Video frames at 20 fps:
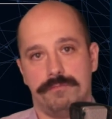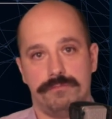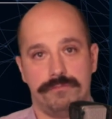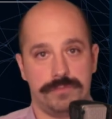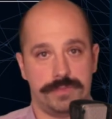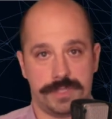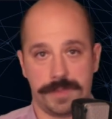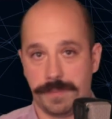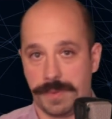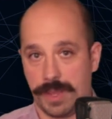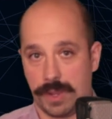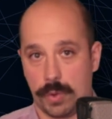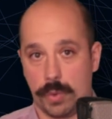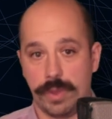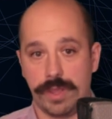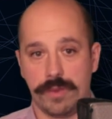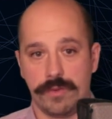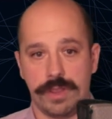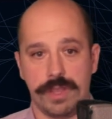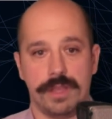simply a
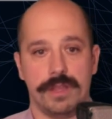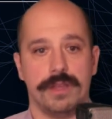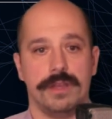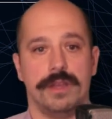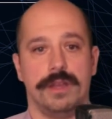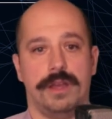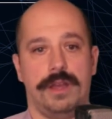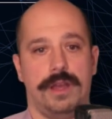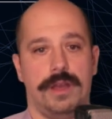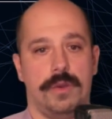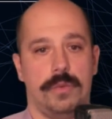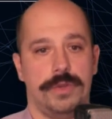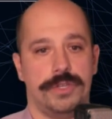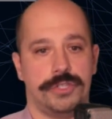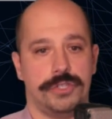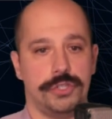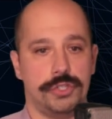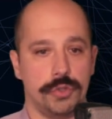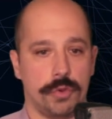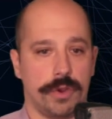query
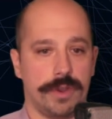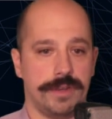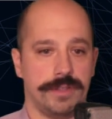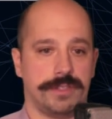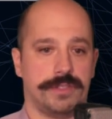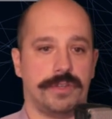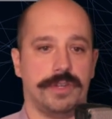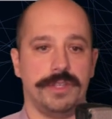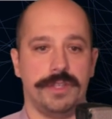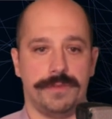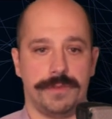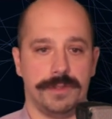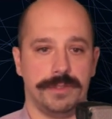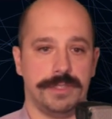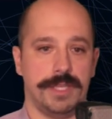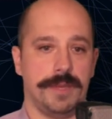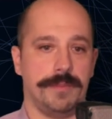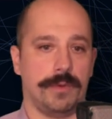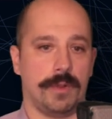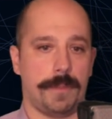which joins 3 different
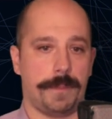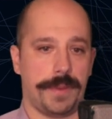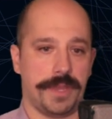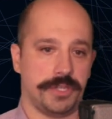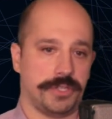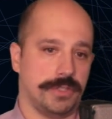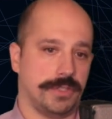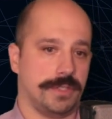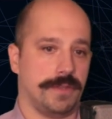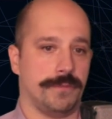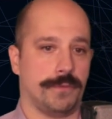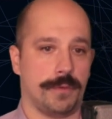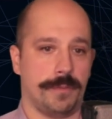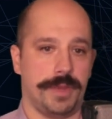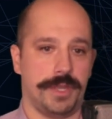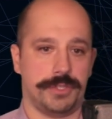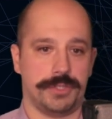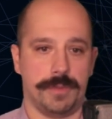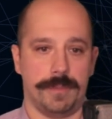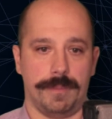tables: patient's
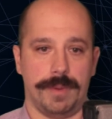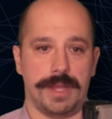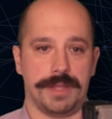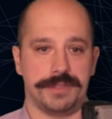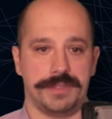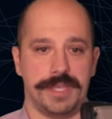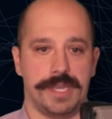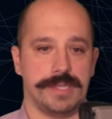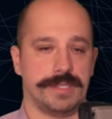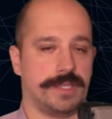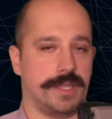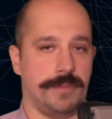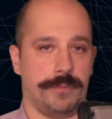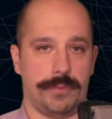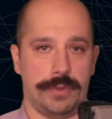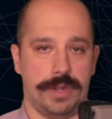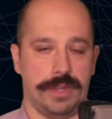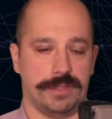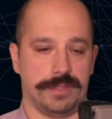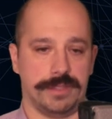information, blood tests, and
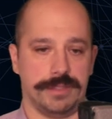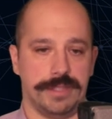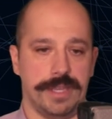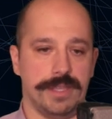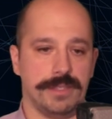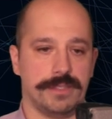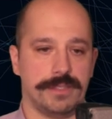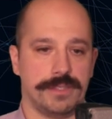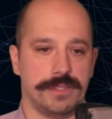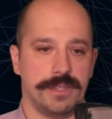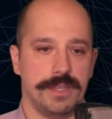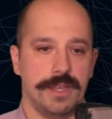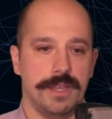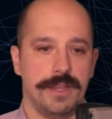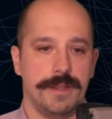prenatal tests.